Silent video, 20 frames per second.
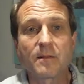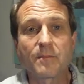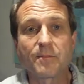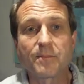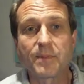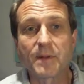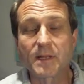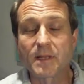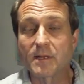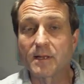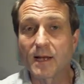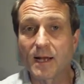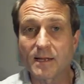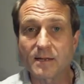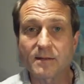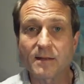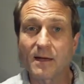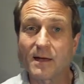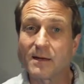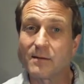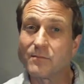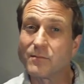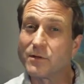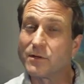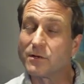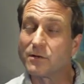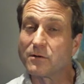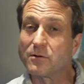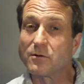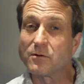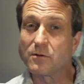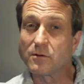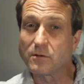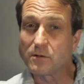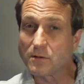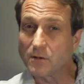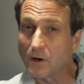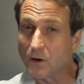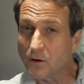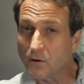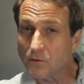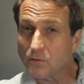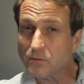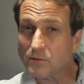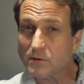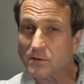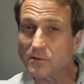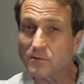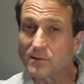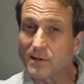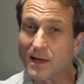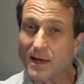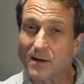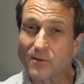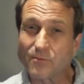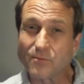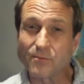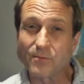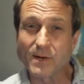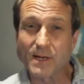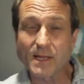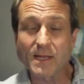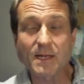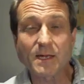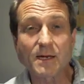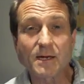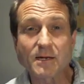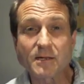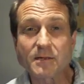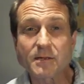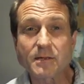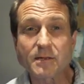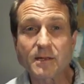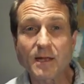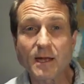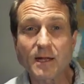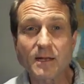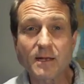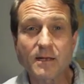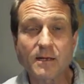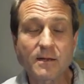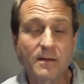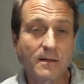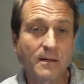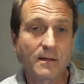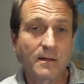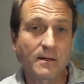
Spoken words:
but a lot of times you don't. You're not really unsteady.